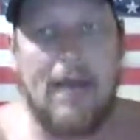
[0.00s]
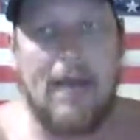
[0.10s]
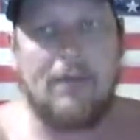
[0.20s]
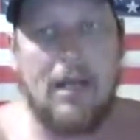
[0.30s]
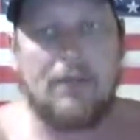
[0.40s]

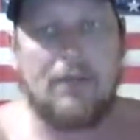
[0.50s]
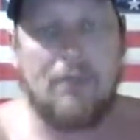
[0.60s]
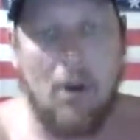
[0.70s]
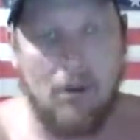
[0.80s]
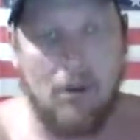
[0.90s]
I've got some
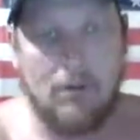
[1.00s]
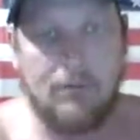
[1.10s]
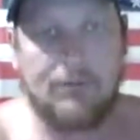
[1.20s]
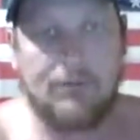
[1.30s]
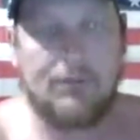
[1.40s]
articles
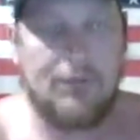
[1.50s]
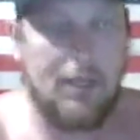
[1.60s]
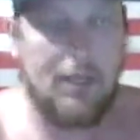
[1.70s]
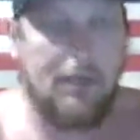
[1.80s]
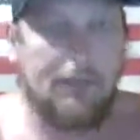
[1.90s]
and
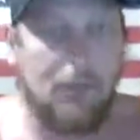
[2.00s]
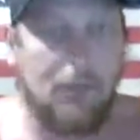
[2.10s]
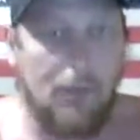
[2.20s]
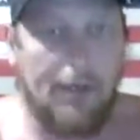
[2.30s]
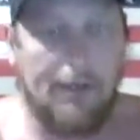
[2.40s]
stuff to
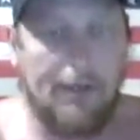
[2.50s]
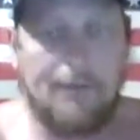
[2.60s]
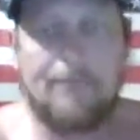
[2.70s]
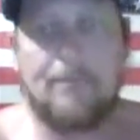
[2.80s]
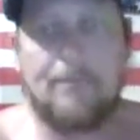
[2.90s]
where
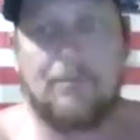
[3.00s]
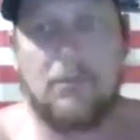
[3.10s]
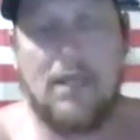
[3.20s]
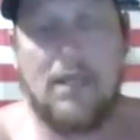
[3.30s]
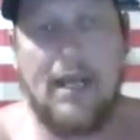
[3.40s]

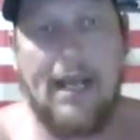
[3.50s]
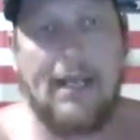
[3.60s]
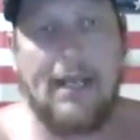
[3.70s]
a